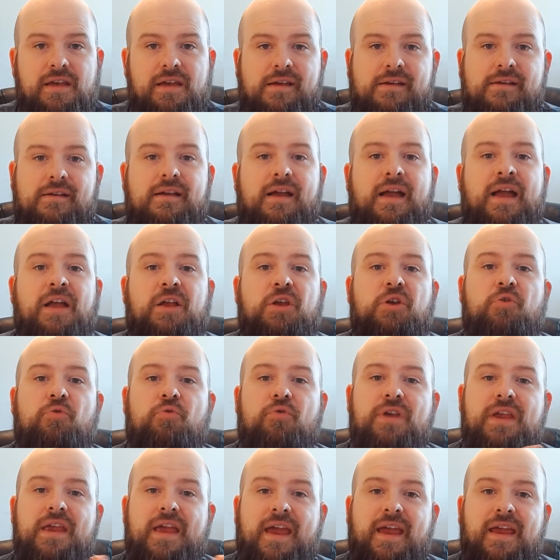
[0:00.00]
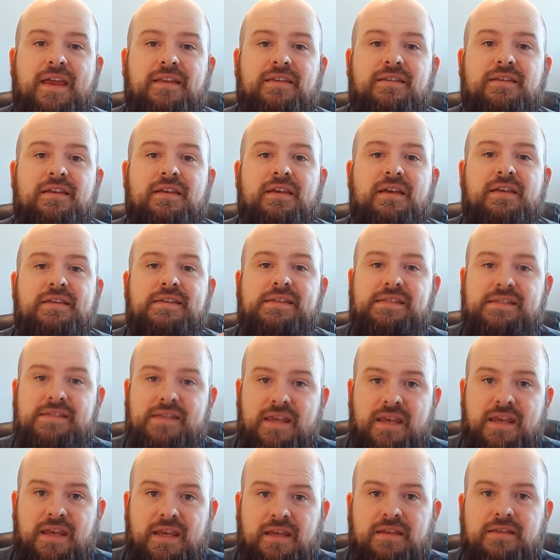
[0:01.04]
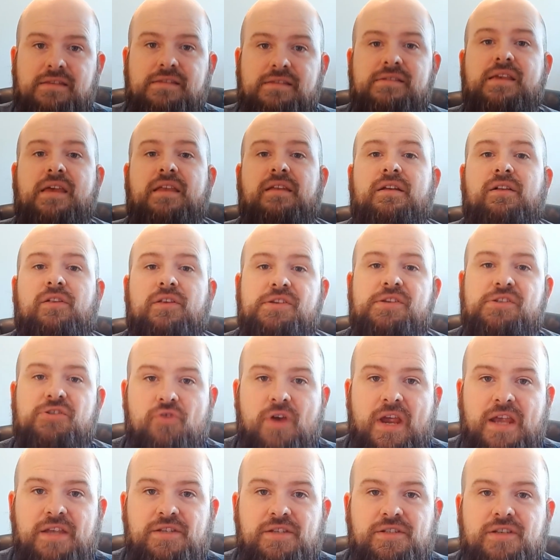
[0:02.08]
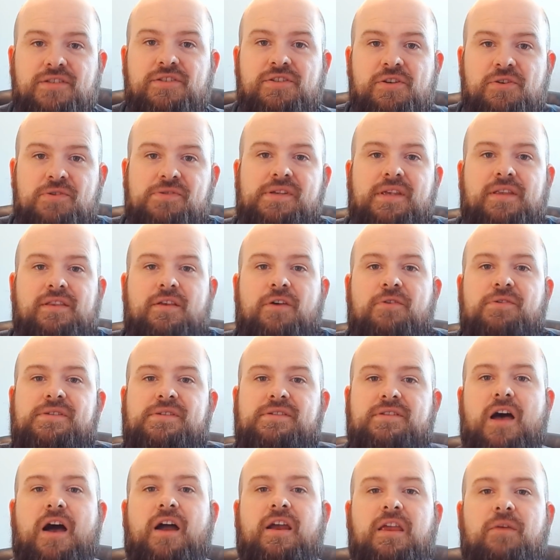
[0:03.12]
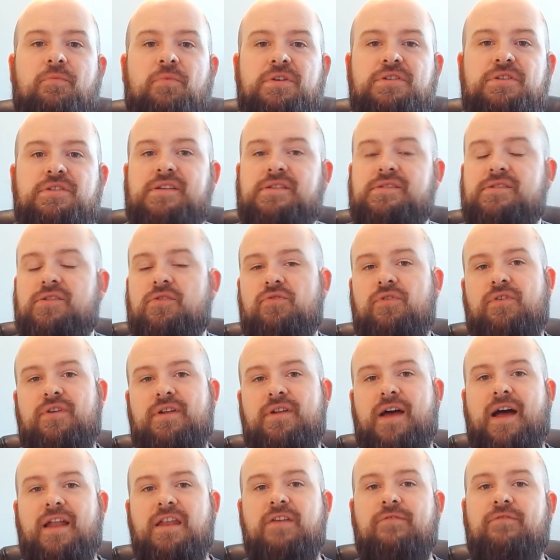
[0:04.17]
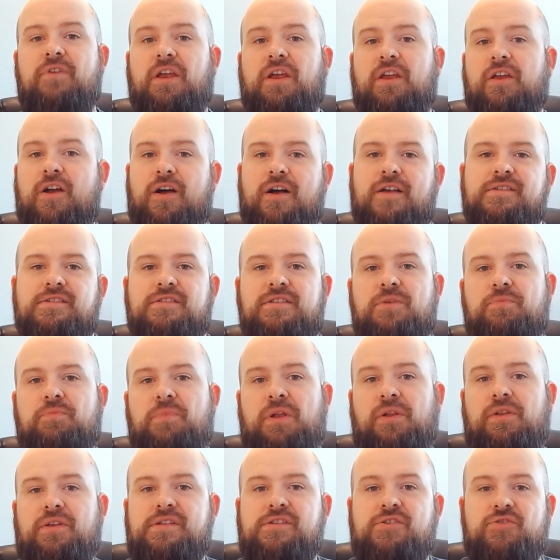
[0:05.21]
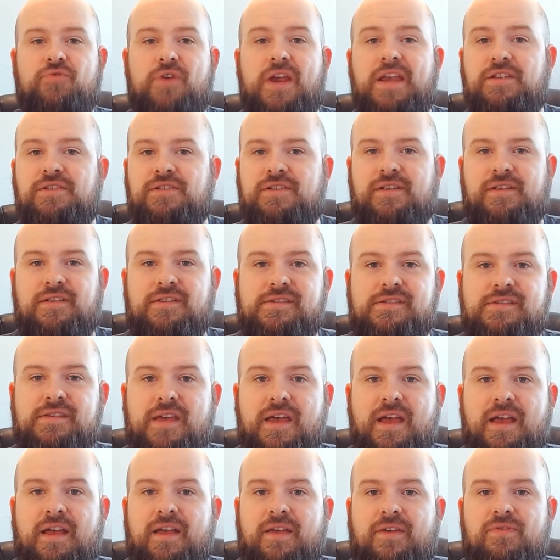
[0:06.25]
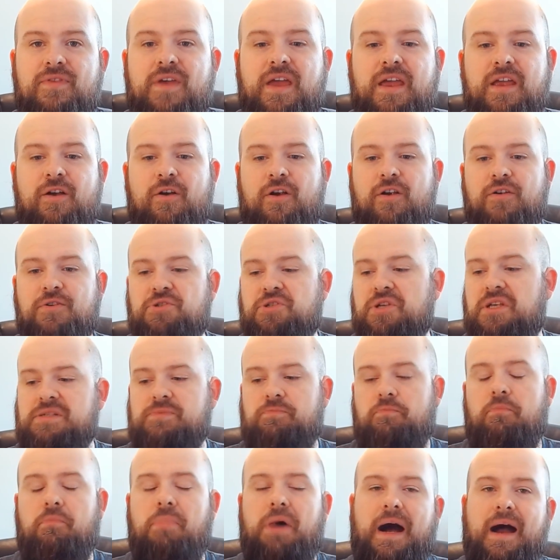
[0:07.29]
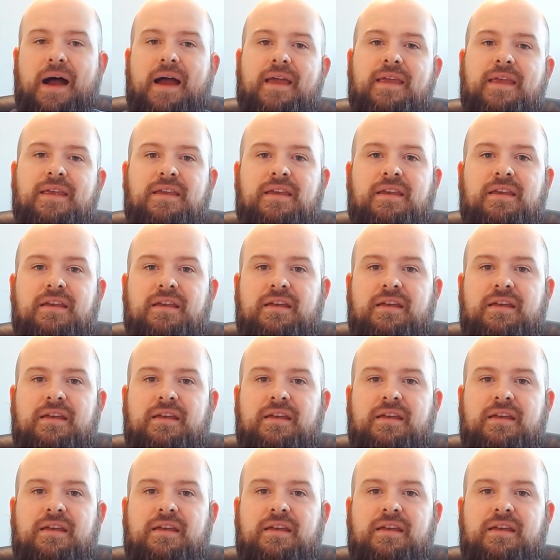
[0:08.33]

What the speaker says: and create scenes and illustrations using those stock images. So they're not even custom illustrations. They are just buying